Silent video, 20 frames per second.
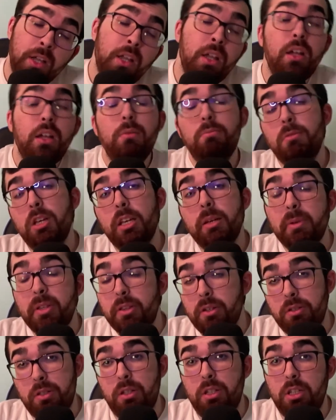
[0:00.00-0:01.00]
maybe
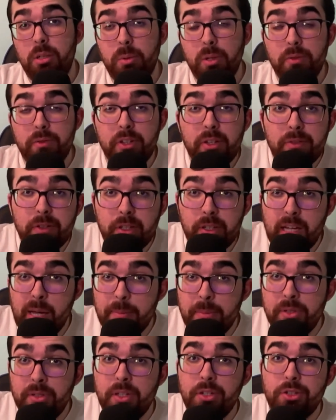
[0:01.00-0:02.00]
there's a little bit of an even
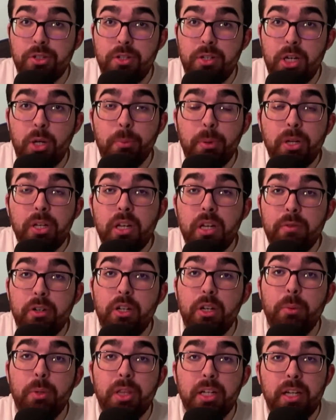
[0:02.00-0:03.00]
competition there, but you never
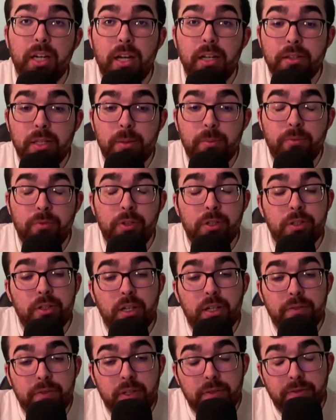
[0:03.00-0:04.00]
know with the goddamn
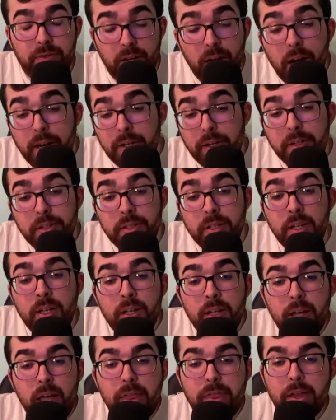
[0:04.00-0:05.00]
Philadelphia Flyers.
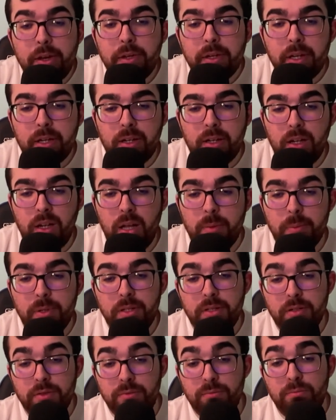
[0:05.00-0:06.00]
And then you get
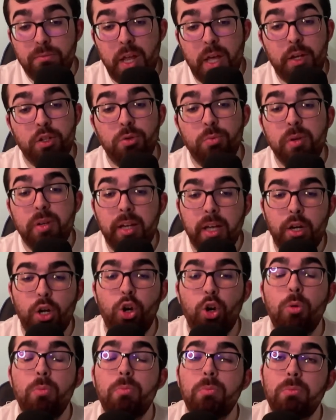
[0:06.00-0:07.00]
Columbus next week at
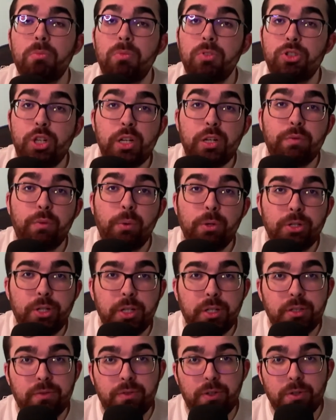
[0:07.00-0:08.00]
home, Jake
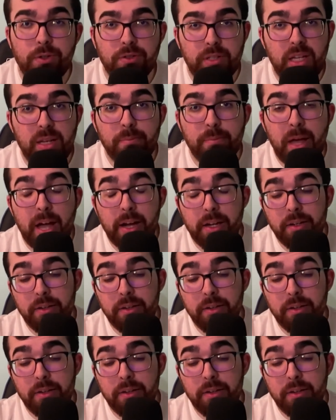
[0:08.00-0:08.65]
Voracek's first game back in